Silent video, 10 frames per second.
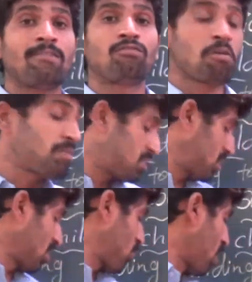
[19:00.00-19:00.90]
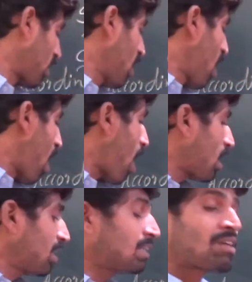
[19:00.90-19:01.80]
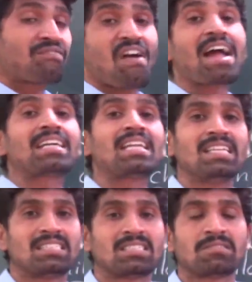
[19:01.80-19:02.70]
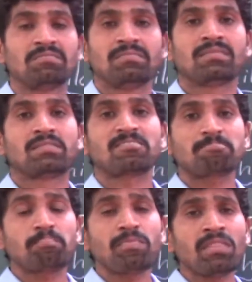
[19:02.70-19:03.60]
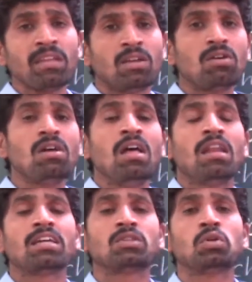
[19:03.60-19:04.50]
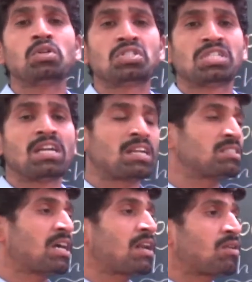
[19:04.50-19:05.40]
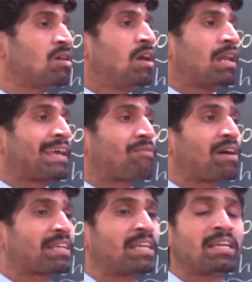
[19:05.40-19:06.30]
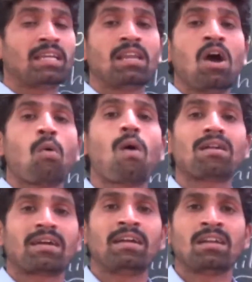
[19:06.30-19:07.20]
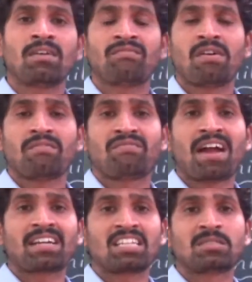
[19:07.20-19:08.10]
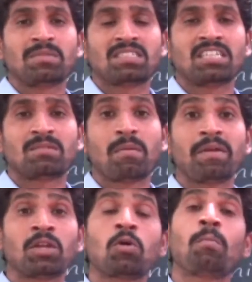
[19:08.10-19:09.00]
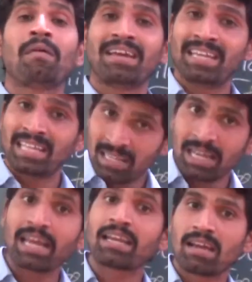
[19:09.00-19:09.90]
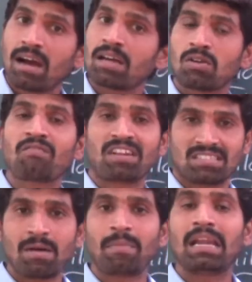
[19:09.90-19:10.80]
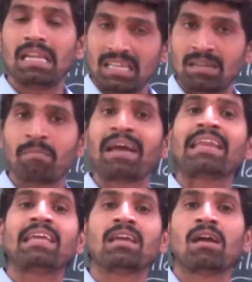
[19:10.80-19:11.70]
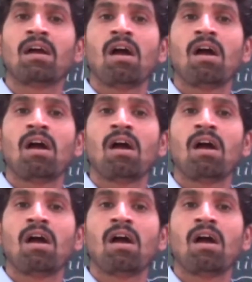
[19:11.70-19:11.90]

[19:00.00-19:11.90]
of domestic work, or in the factories. Like those children are like working in what kind of factories means it may be mining area, for example, in mining